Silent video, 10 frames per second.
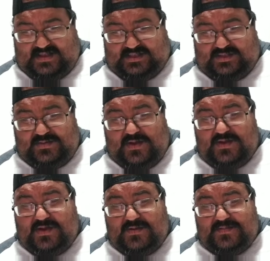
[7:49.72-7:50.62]

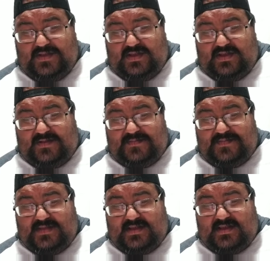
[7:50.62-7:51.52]
Sumoto,
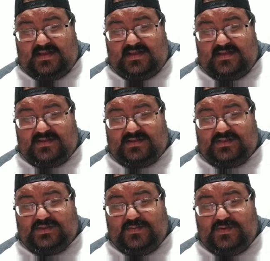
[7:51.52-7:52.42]
uh,
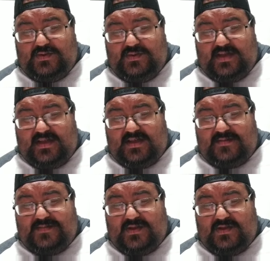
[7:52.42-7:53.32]
Sumuru uh,
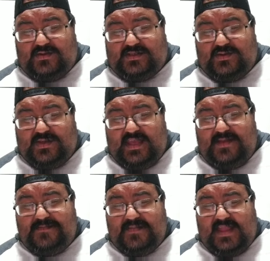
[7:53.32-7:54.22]

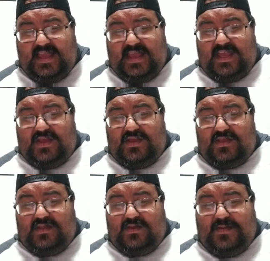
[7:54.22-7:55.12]
Osugi,
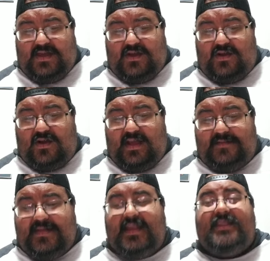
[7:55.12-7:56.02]
Yumiko Hora,
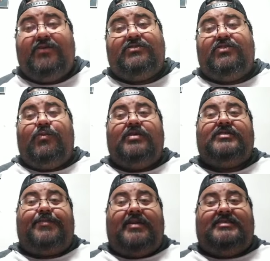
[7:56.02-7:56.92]
and those are the ones
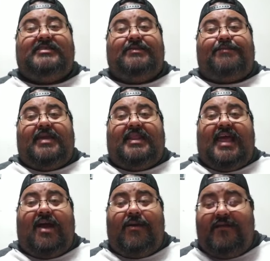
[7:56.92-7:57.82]
that participate.
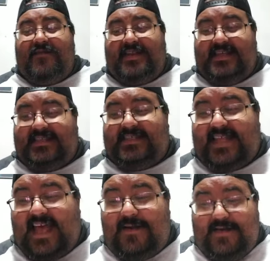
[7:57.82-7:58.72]
Now, however, this is
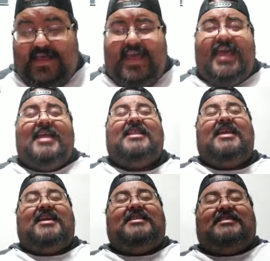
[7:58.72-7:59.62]
how
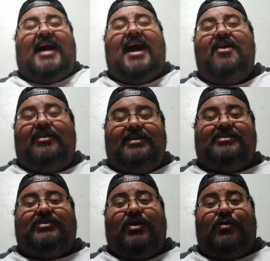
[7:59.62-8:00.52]
the entire
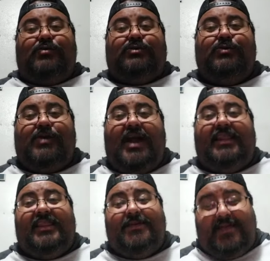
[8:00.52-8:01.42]
list goes who got
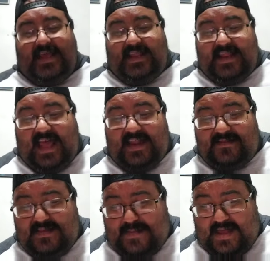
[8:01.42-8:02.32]
eliminated out
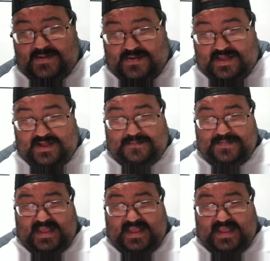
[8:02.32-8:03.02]
of the Battle Royale.